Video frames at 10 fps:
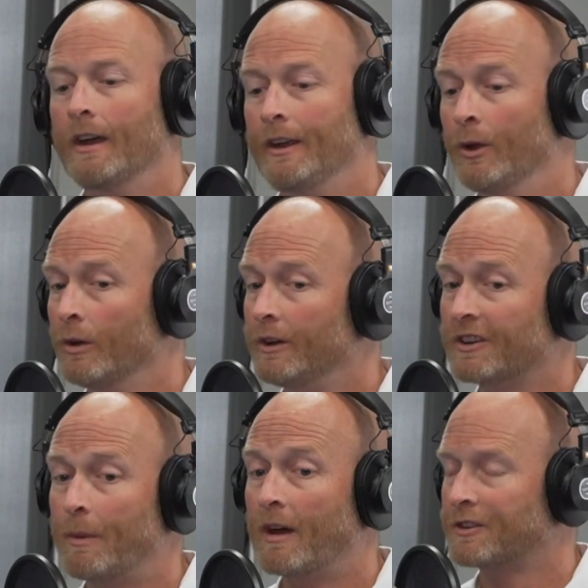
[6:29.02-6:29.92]
You and your
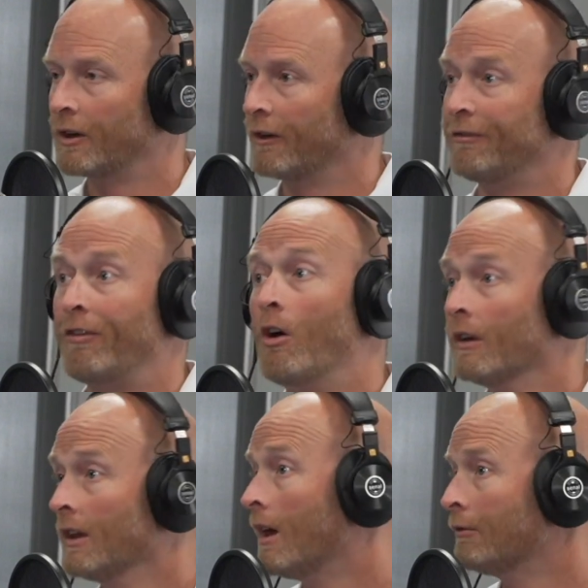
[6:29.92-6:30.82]
spouse are going to
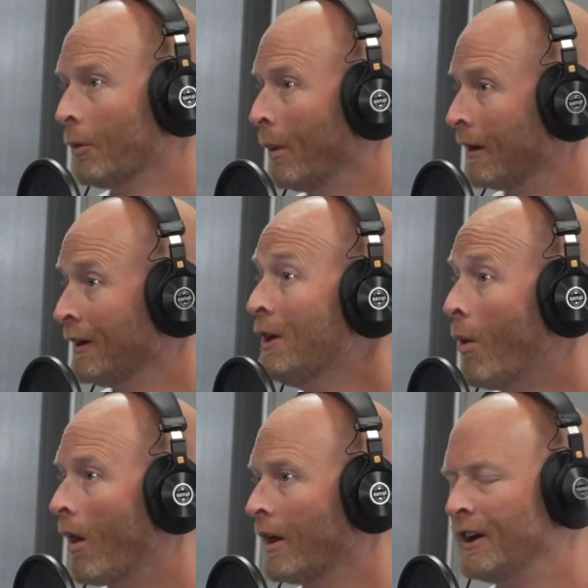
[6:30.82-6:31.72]
fall in love with wherever
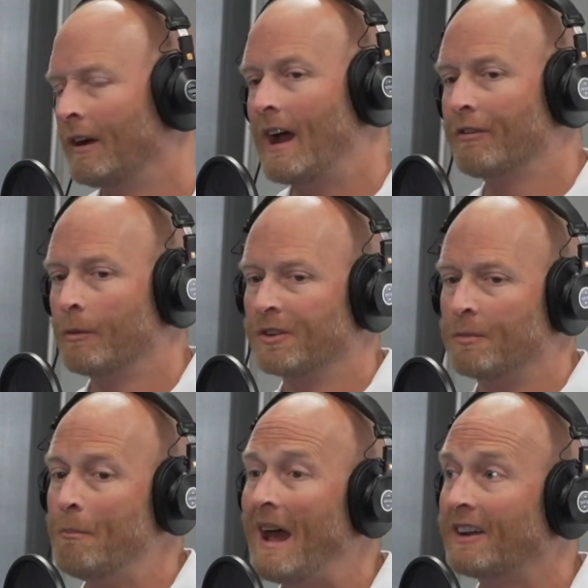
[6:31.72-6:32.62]
you are. You're going to have the most
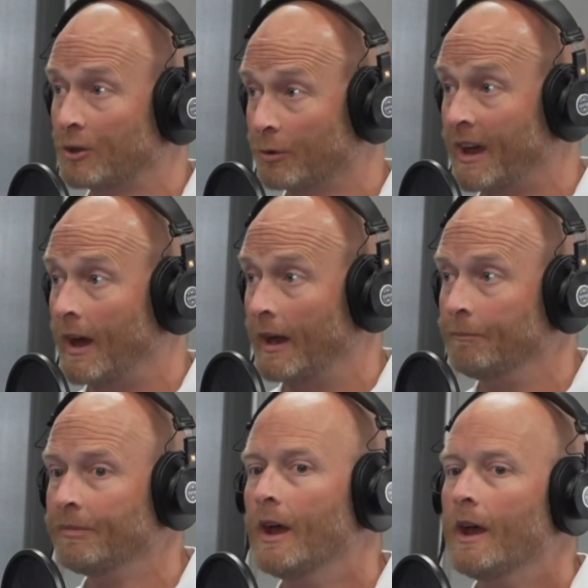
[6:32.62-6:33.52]
magical
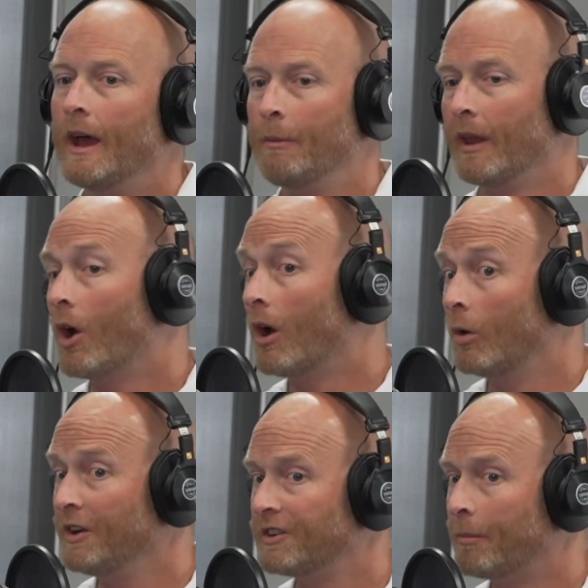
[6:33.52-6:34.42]
time and be like,
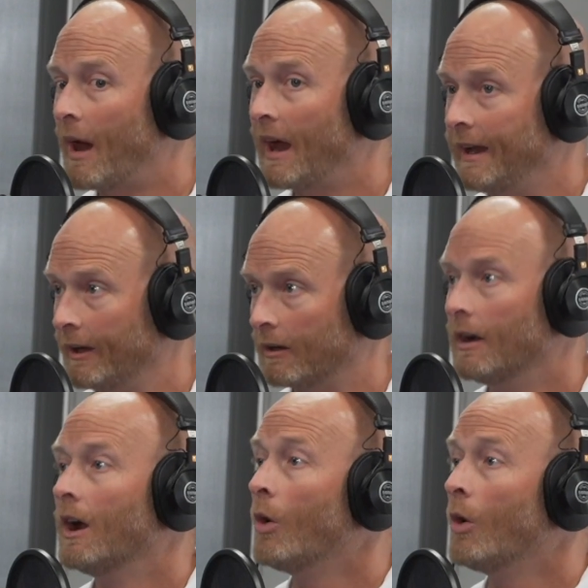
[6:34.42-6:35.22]
oh, we should buy here.